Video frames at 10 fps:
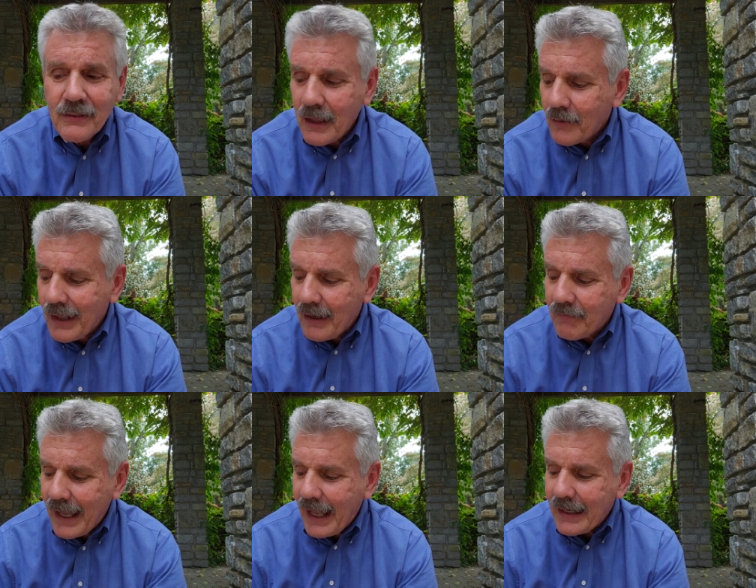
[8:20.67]
They don't
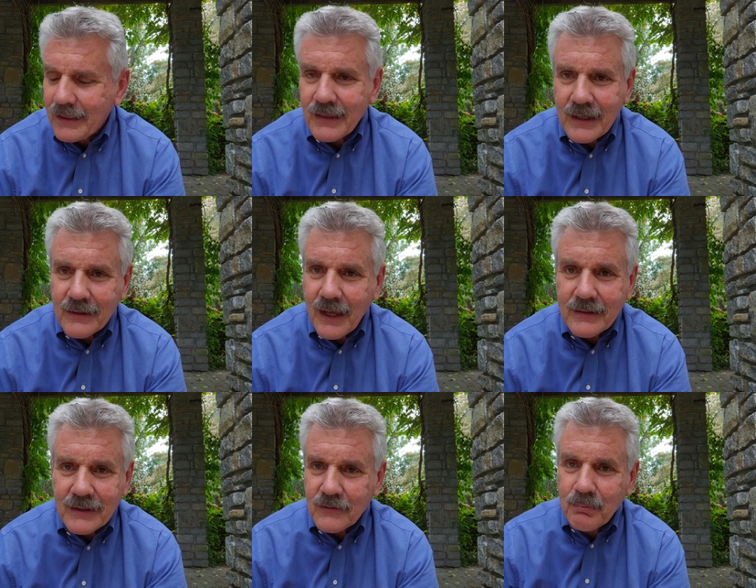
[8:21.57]
have anything like these